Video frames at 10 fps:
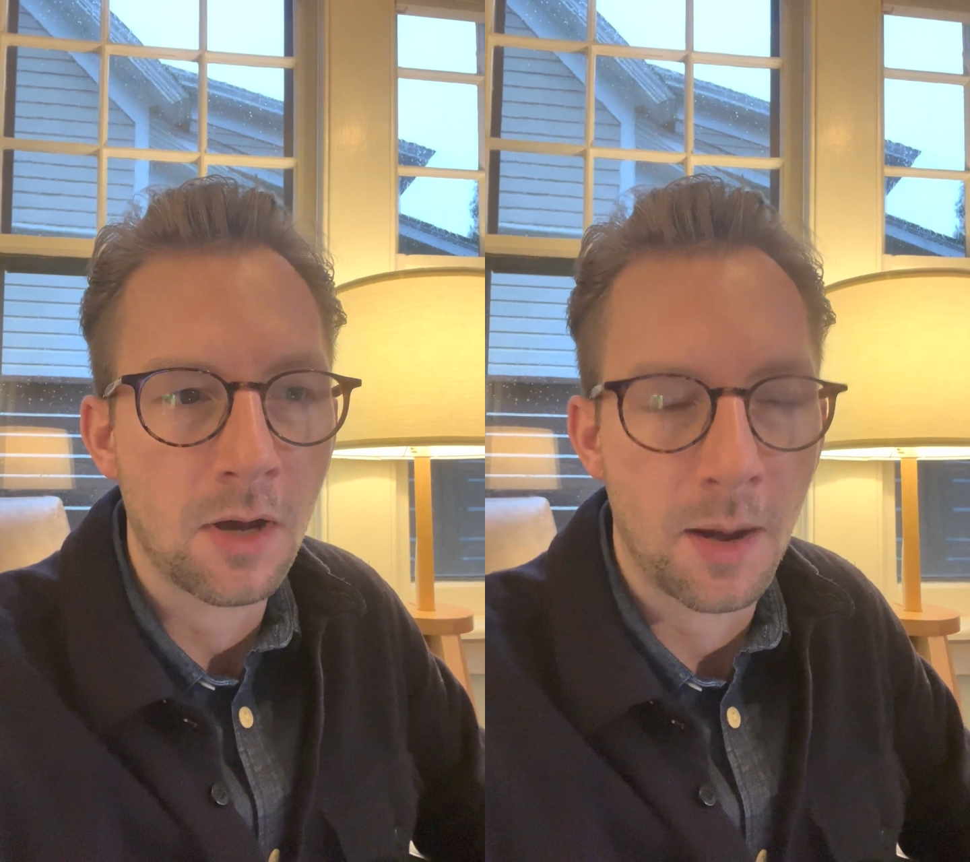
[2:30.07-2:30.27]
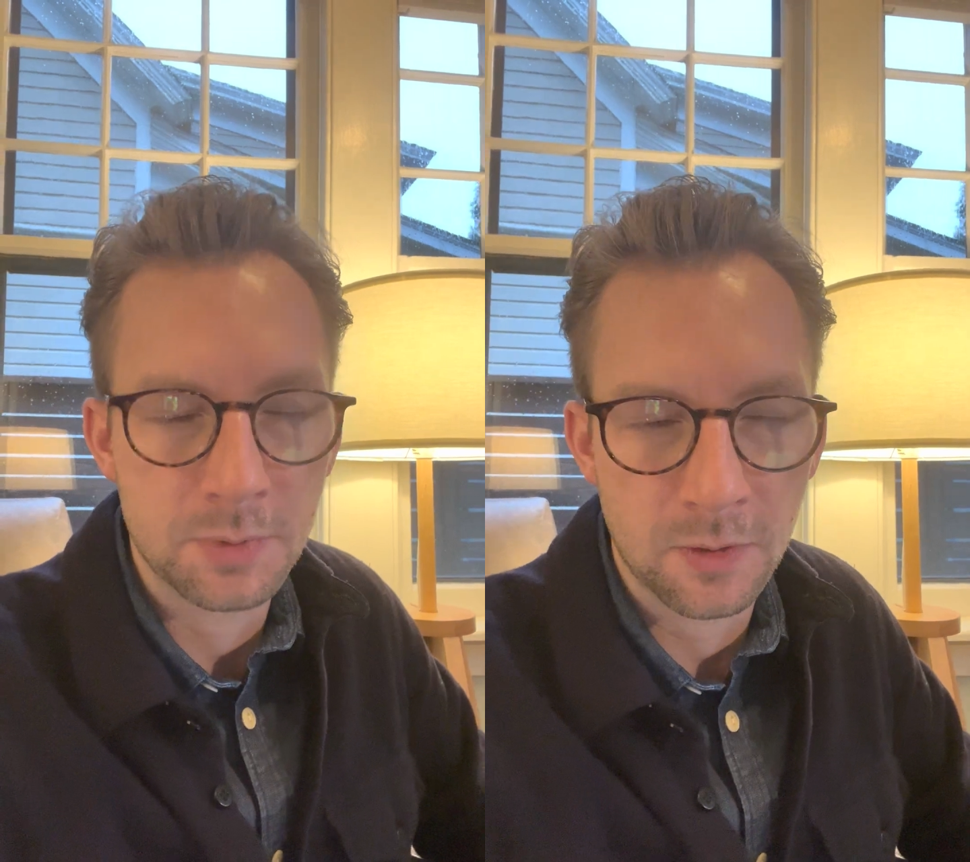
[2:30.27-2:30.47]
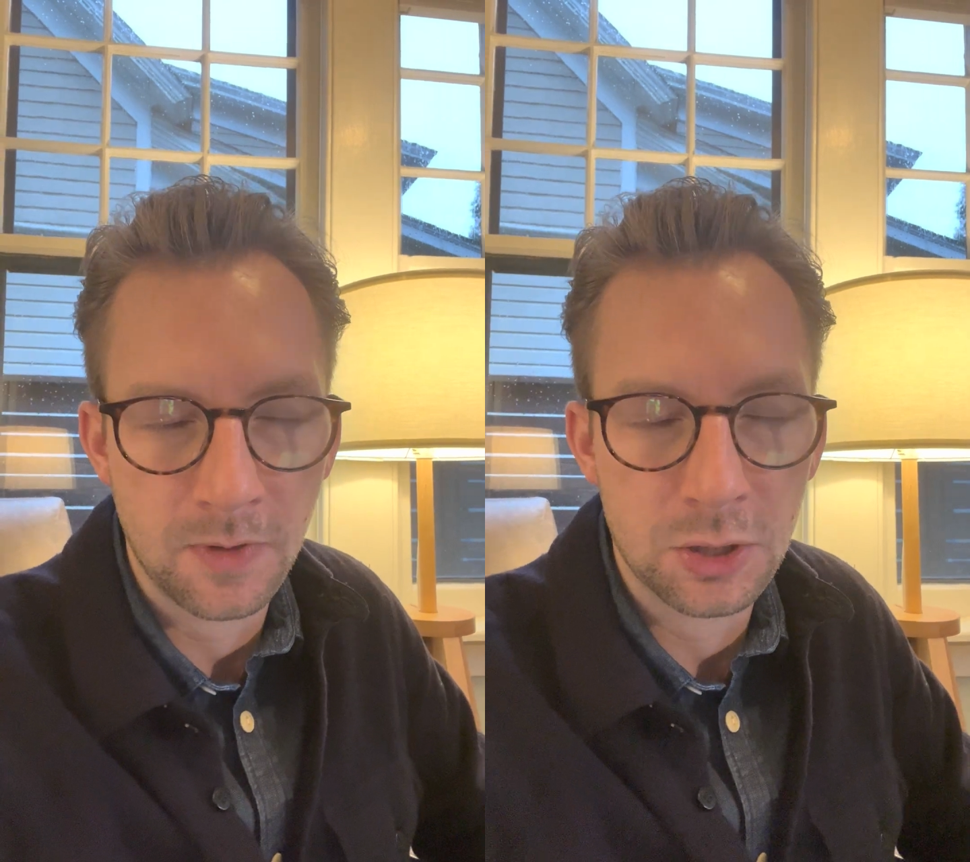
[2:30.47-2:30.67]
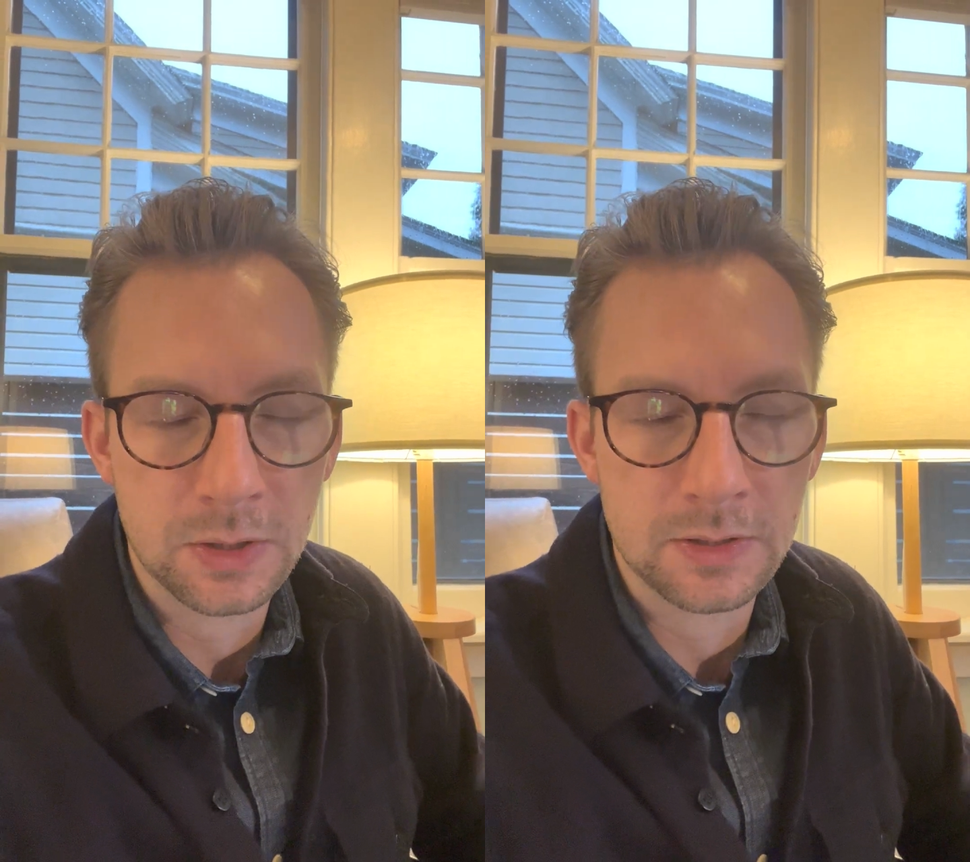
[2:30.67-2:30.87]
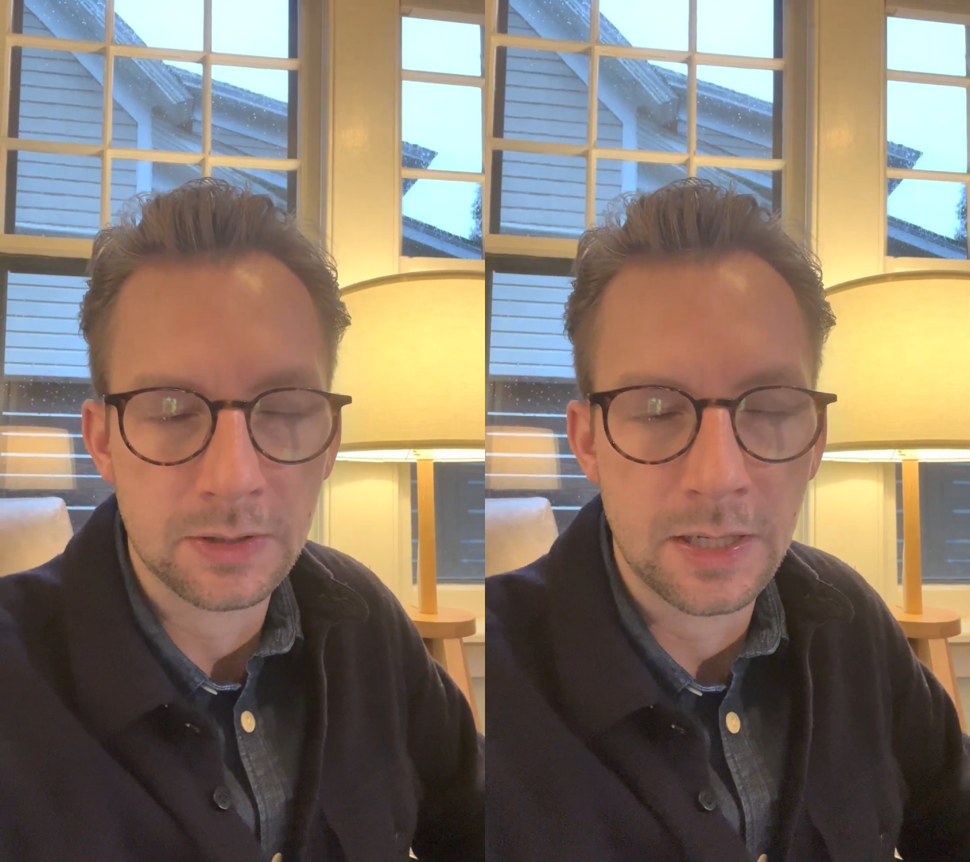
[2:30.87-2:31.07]

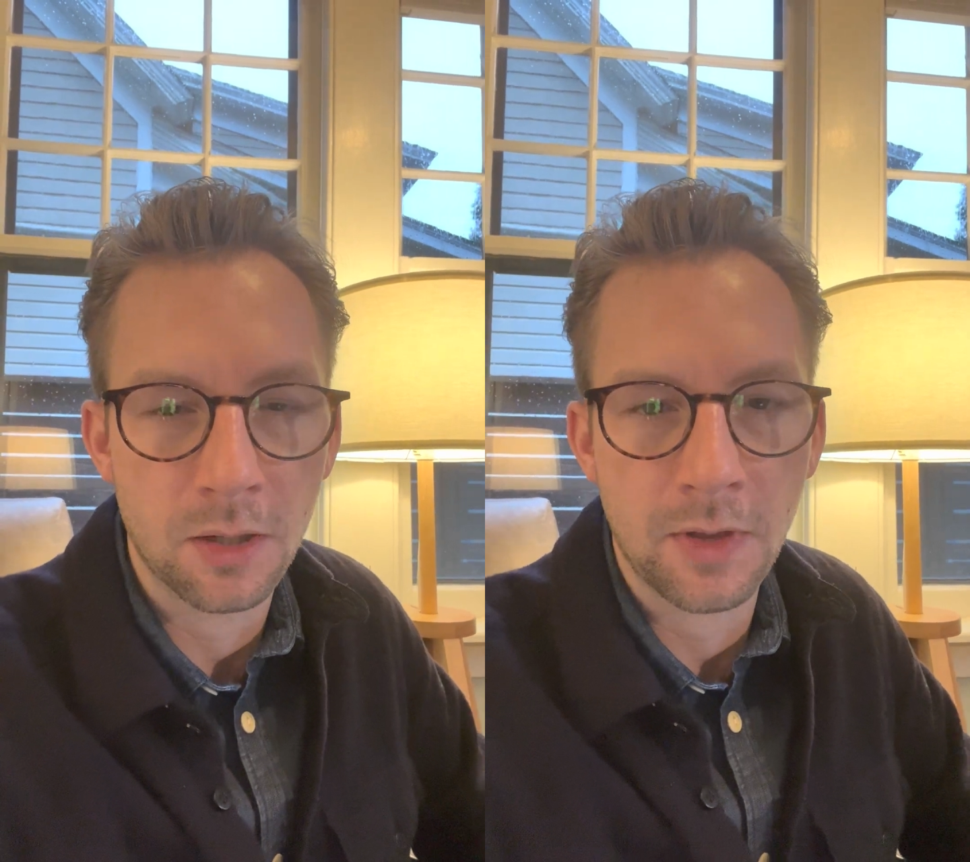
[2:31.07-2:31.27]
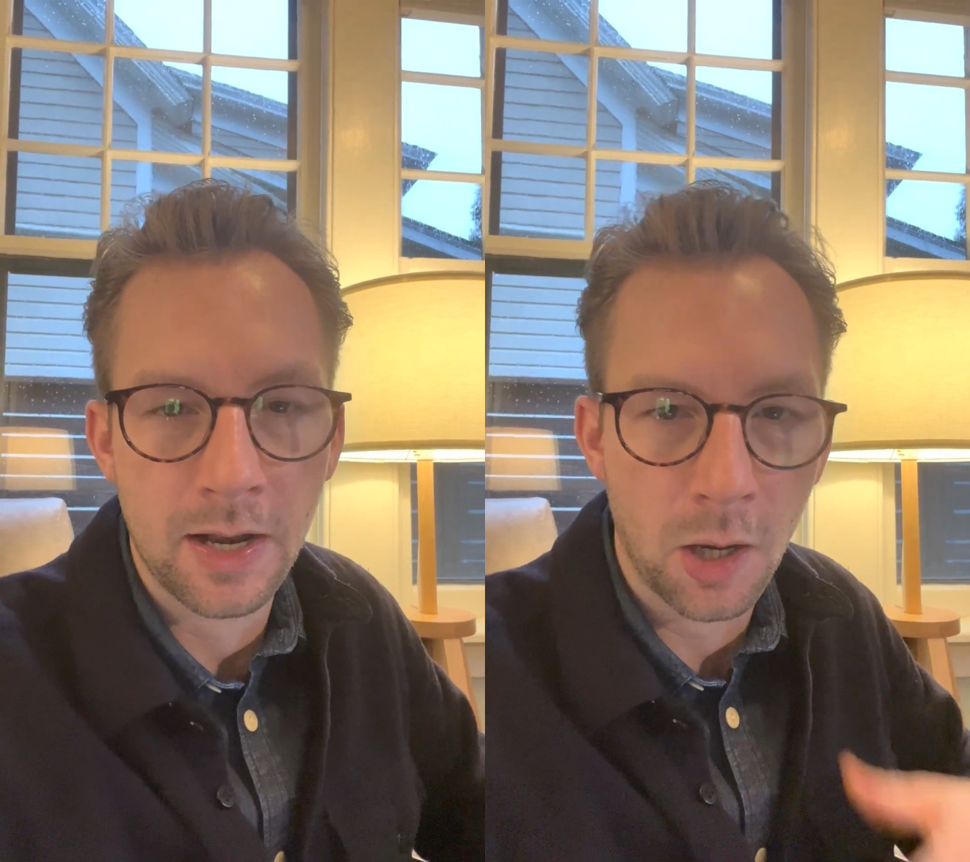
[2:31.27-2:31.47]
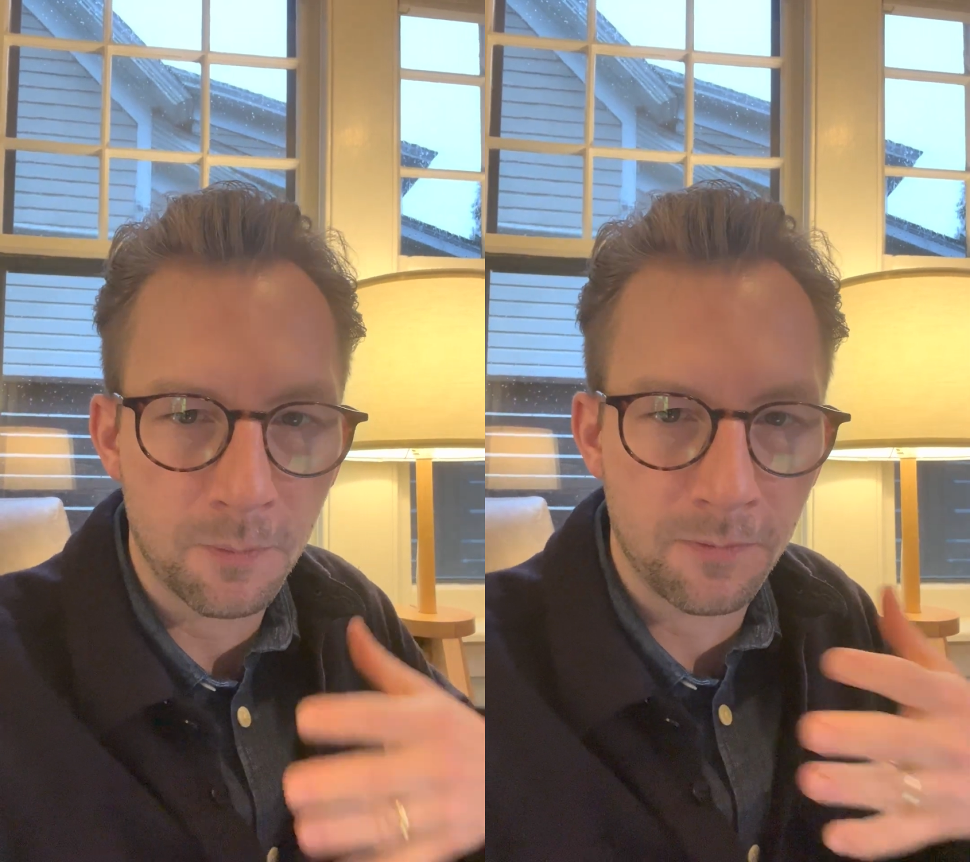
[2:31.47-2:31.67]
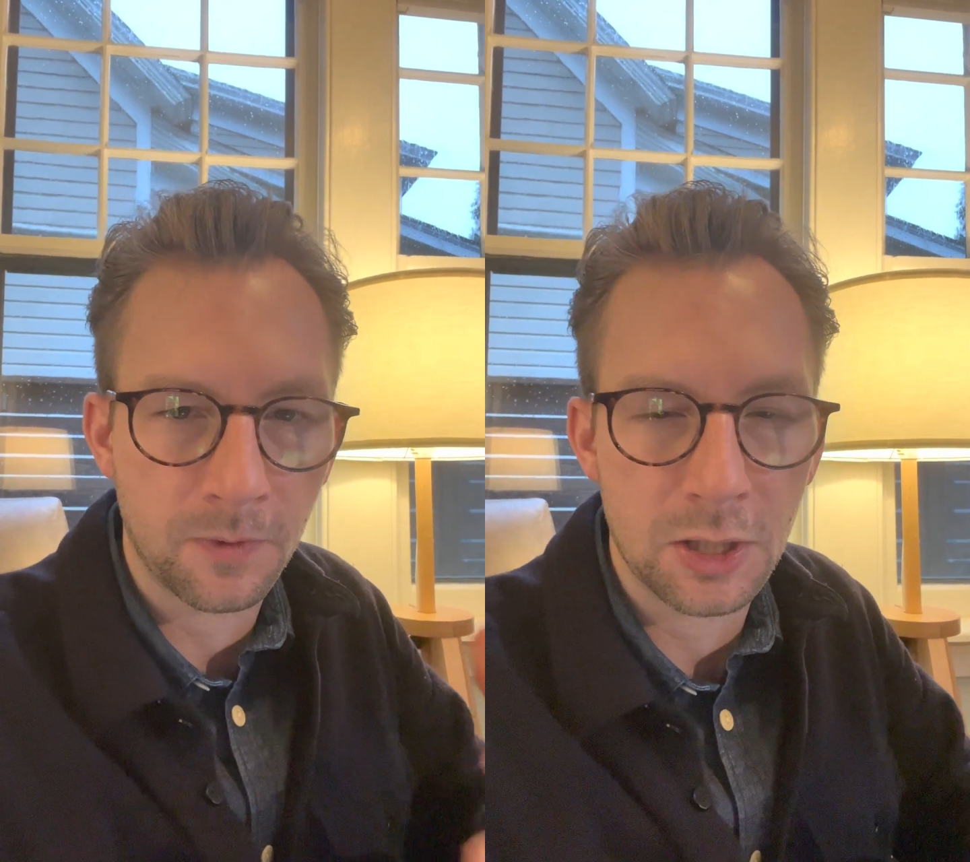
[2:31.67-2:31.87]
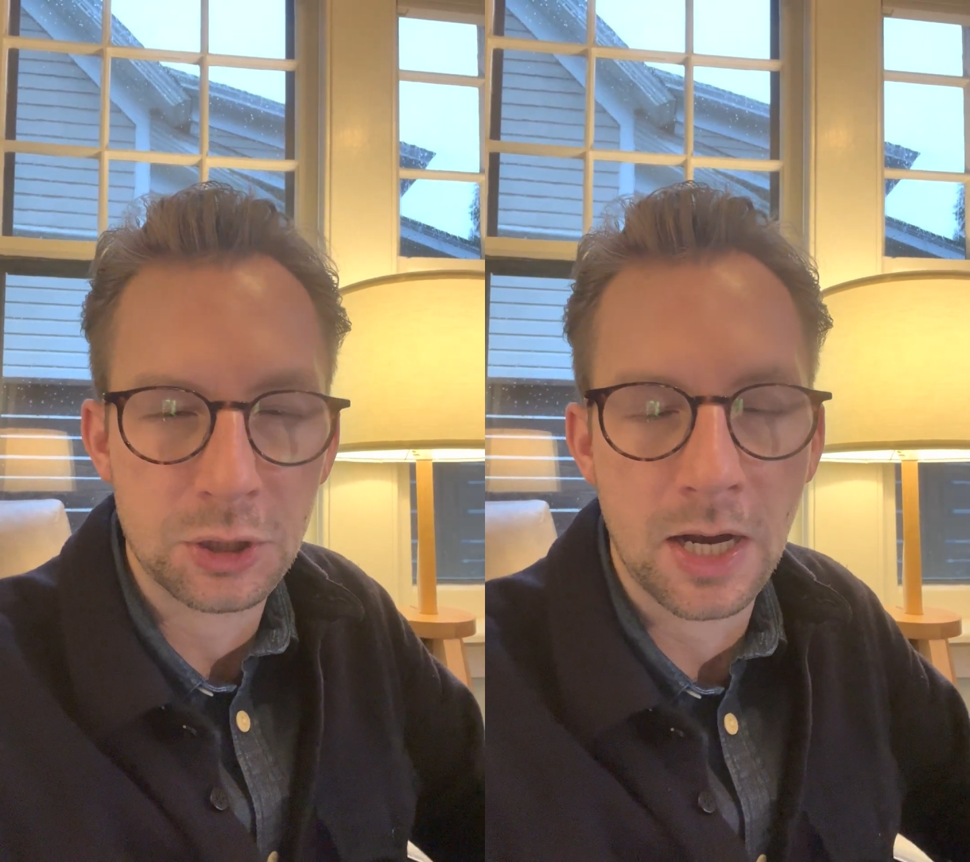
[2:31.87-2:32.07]
observations later that help flesh